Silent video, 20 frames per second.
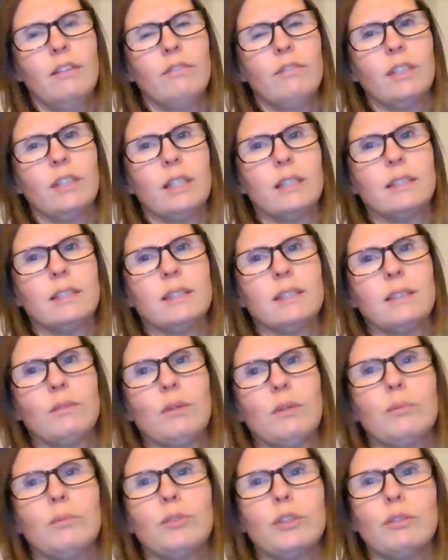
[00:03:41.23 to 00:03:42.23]
You can see
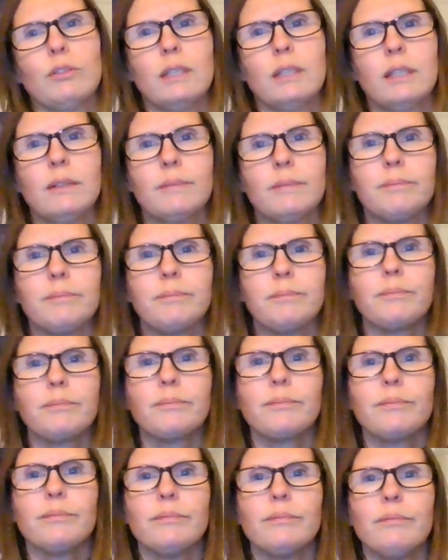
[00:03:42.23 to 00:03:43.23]
what I'm doing.
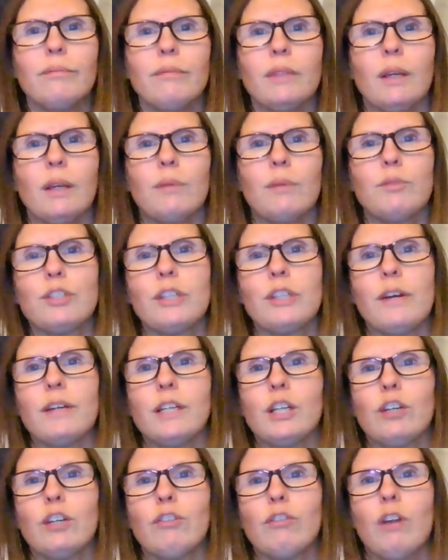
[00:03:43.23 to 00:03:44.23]
I'm just
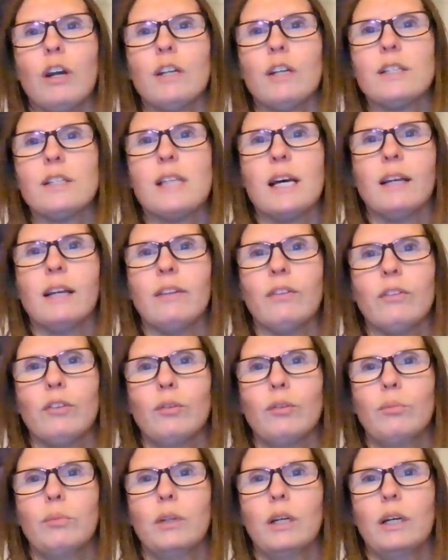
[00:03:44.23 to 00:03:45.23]
going across that
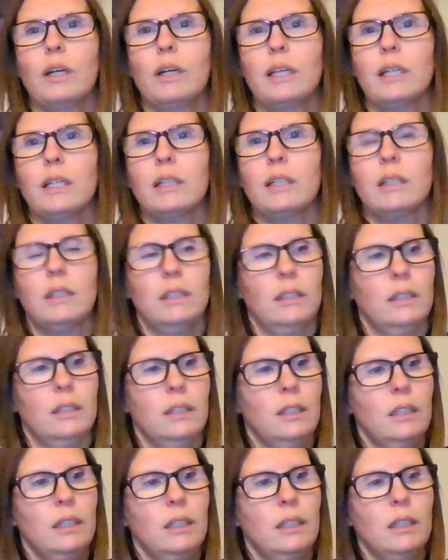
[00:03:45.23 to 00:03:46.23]
thumb line
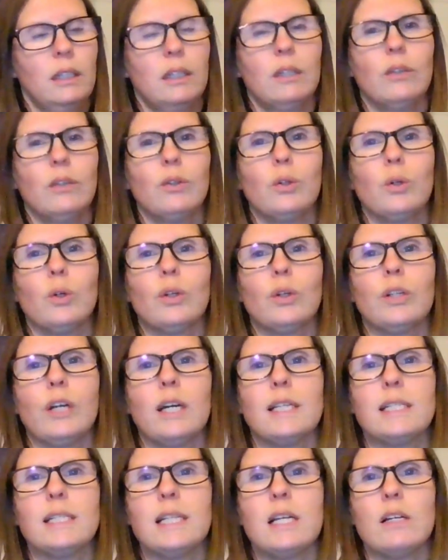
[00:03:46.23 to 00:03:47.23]
for
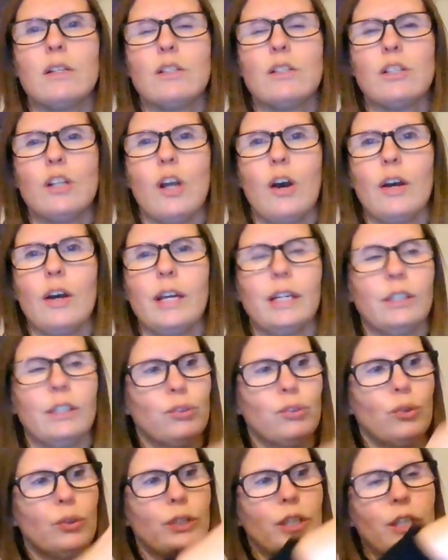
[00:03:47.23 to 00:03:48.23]
nice little slides.
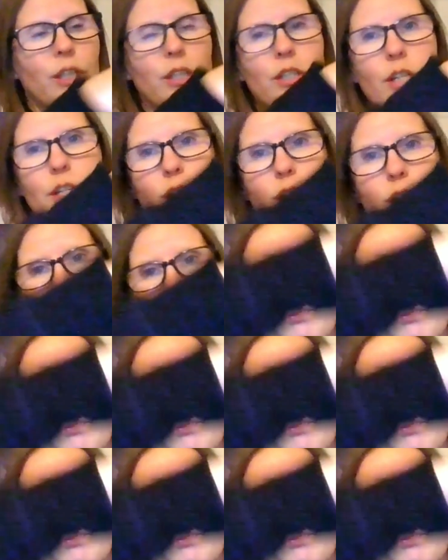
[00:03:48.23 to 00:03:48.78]
Or you could do your